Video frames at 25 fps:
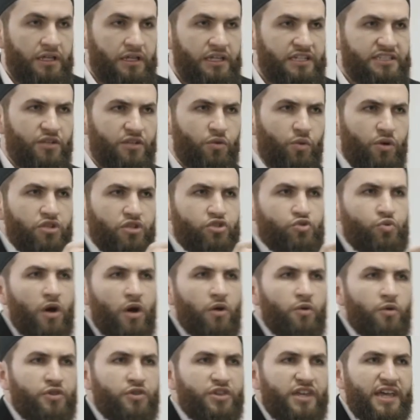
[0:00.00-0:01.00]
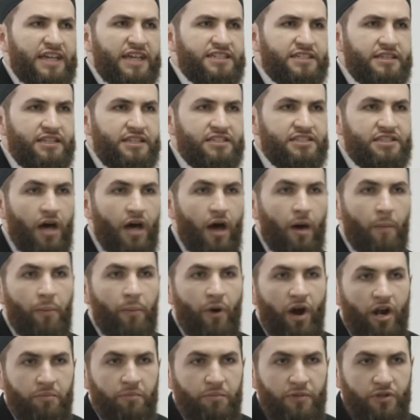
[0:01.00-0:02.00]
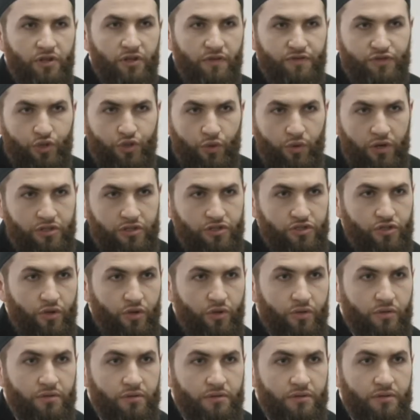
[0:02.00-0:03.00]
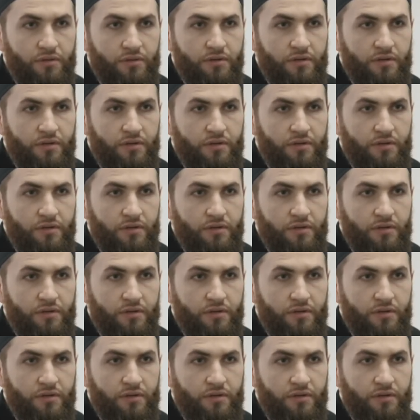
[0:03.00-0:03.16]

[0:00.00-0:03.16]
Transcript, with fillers: He said, What is wrong with you? Isn't this the apartment of so and so?